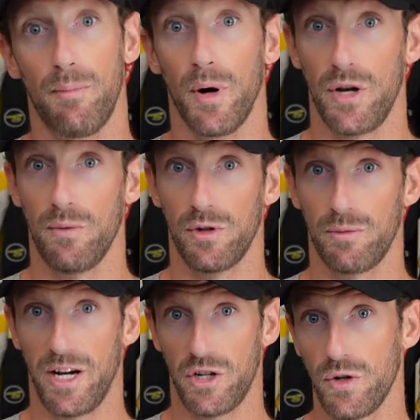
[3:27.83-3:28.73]
but you want
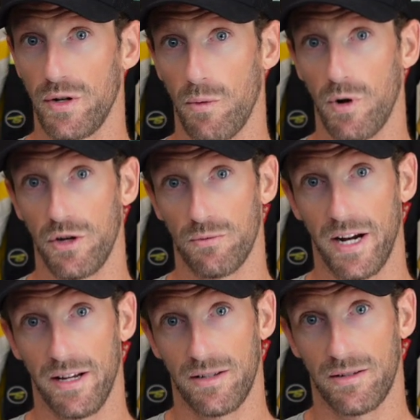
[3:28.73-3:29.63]
to make sure that when
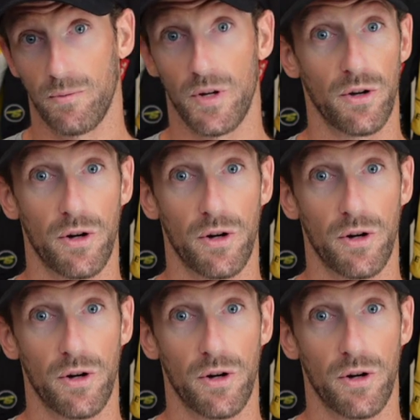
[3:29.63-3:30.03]
you're